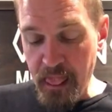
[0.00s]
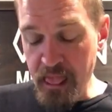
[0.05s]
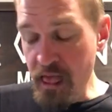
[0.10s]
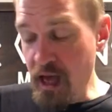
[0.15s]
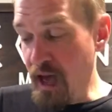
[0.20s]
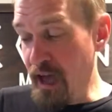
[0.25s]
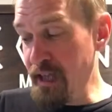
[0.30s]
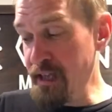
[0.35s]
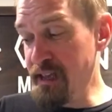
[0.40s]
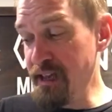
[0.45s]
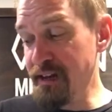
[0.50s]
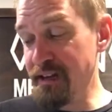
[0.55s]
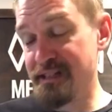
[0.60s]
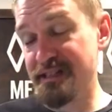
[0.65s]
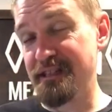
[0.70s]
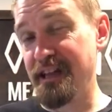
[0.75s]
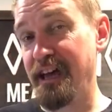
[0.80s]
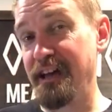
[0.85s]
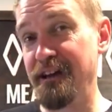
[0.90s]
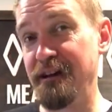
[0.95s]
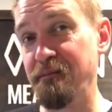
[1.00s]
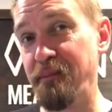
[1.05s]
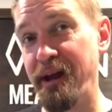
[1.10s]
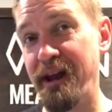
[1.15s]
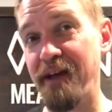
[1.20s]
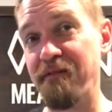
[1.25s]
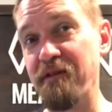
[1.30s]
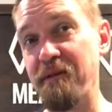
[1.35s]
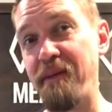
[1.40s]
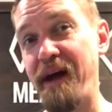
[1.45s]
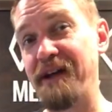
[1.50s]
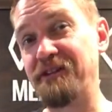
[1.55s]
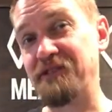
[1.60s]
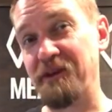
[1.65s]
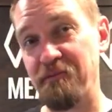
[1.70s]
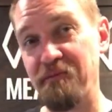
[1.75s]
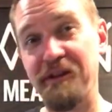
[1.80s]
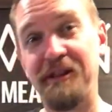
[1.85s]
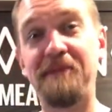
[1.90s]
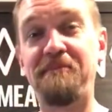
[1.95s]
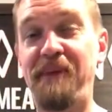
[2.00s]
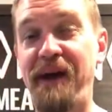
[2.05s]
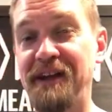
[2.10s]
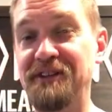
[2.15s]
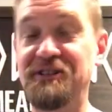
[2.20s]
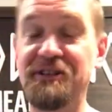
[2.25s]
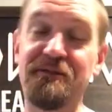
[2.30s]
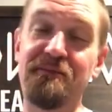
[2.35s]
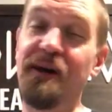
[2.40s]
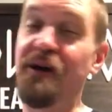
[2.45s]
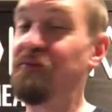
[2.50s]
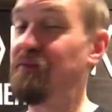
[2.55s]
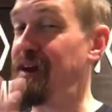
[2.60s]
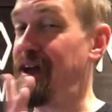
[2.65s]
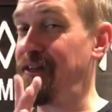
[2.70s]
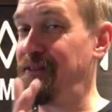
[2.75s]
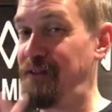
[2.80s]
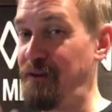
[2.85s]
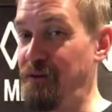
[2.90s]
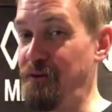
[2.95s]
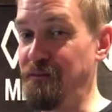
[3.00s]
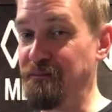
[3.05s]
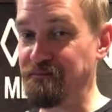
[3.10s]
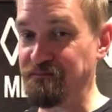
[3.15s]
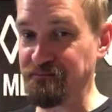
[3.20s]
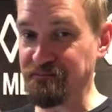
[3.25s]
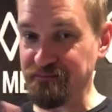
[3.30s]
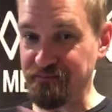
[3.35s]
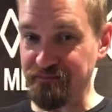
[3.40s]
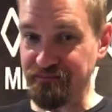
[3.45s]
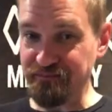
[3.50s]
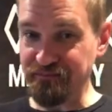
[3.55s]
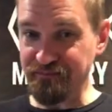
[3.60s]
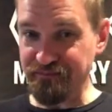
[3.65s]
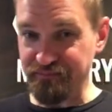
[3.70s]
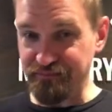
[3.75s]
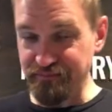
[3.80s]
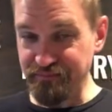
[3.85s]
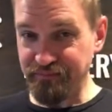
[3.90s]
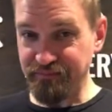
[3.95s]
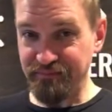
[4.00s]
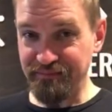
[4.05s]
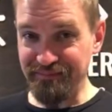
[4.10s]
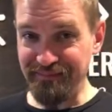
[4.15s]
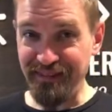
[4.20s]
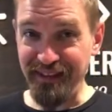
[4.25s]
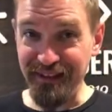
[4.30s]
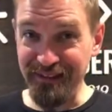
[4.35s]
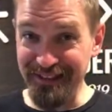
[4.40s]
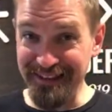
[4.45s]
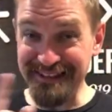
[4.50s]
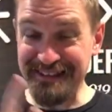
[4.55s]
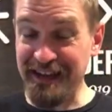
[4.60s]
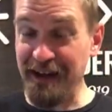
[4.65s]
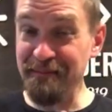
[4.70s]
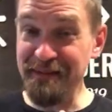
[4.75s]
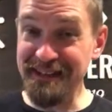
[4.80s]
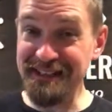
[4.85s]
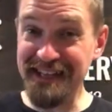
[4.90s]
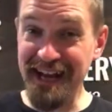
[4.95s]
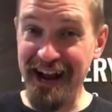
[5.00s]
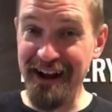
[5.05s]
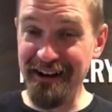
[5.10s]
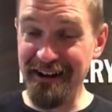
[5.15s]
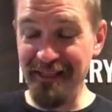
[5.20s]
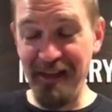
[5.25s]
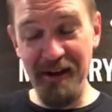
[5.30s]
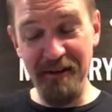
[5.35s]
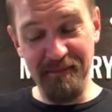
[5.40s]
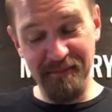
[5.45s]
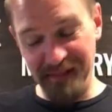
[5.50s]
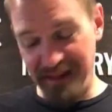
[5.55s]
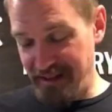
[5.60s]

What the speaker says: I get excited about every batch. I'm really passionate about what I do. This coming Saturday, though,